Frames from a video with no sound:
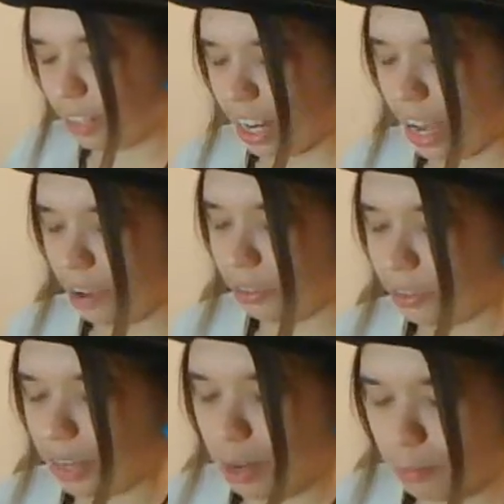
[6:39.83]
on how to
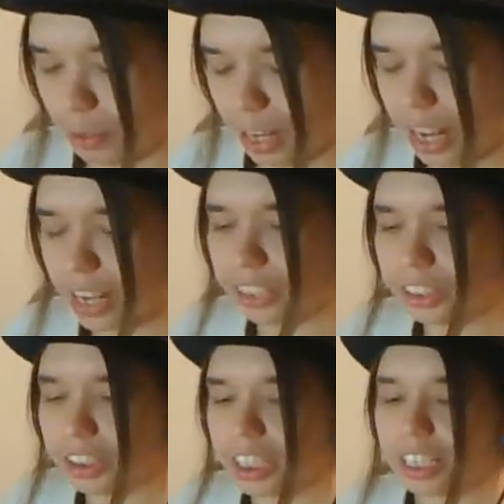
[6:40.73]
create more
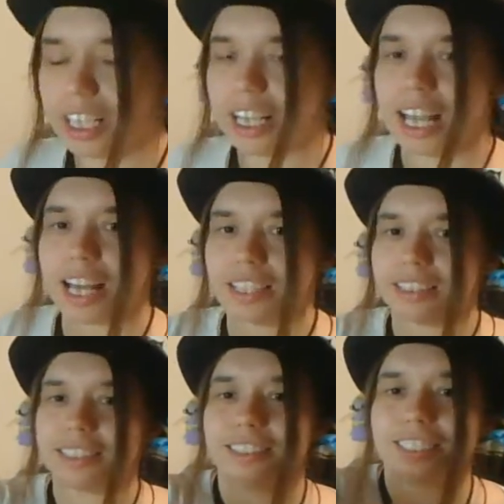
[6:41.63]
energy, yeah, it
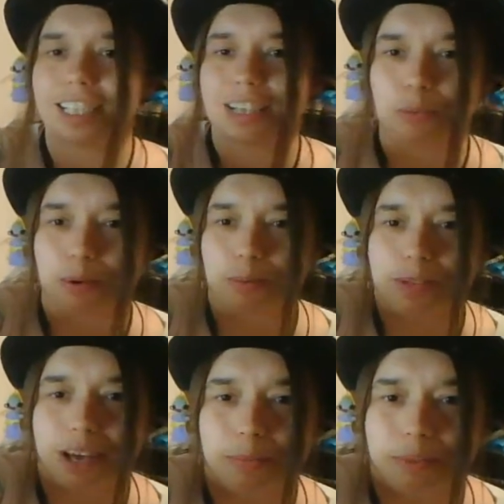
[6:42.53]
seems like it will be
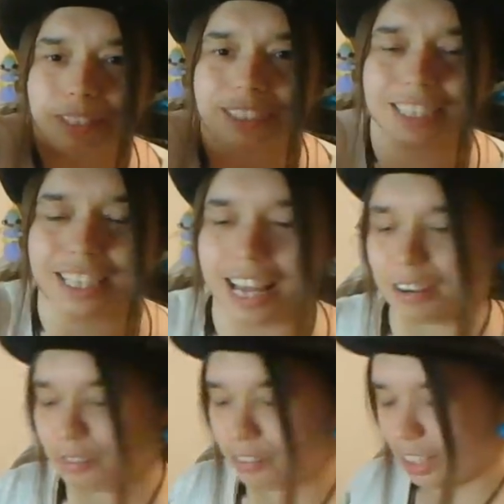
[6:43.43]
coming to the
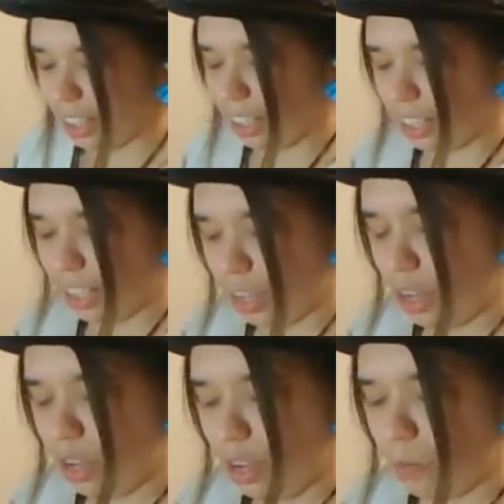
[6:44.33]
end feeling
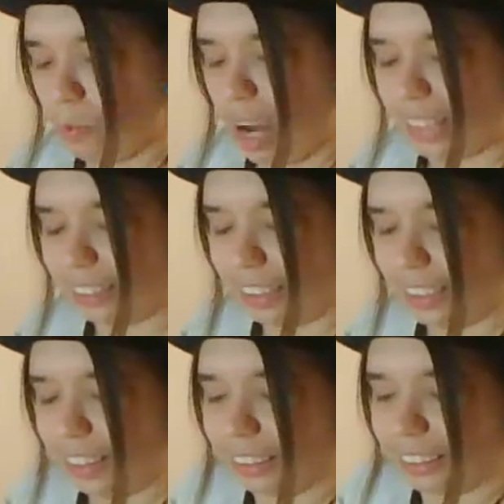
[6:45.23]

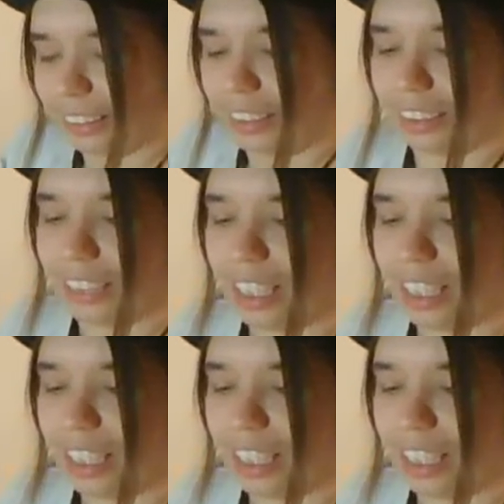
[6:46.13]
restless and